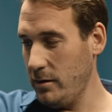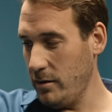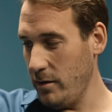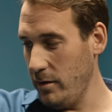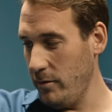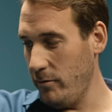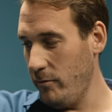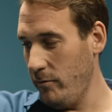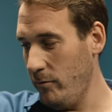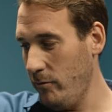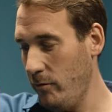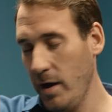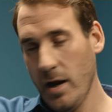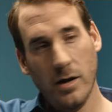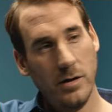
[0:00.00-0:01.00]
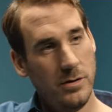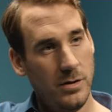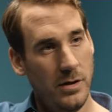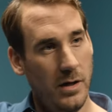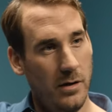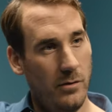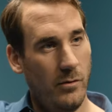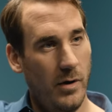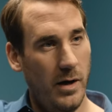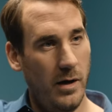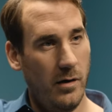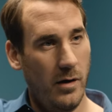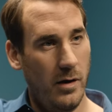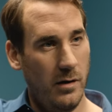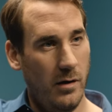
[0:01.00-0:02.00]
kind of re-engineer the
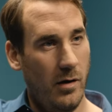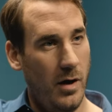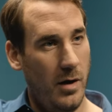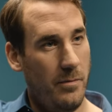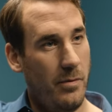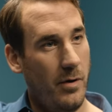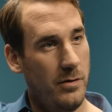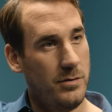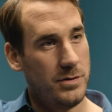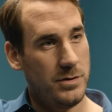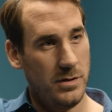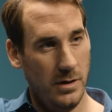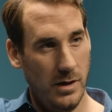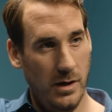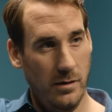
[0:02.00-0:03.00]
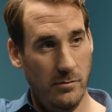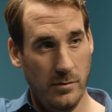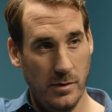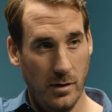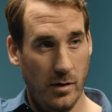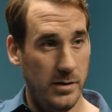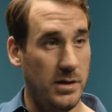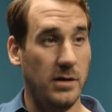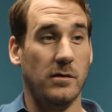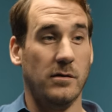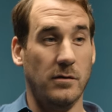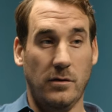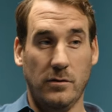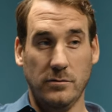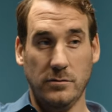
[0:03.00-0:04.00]
way I approached
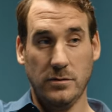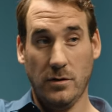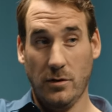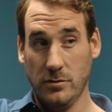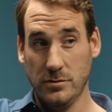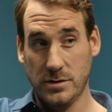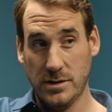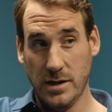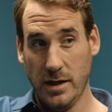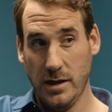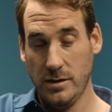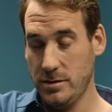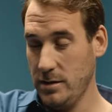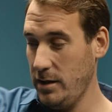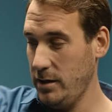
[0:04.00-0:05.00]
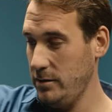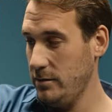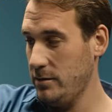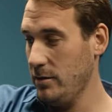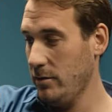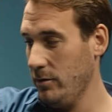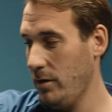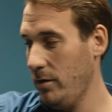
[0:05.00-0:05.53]
lighting on stage and on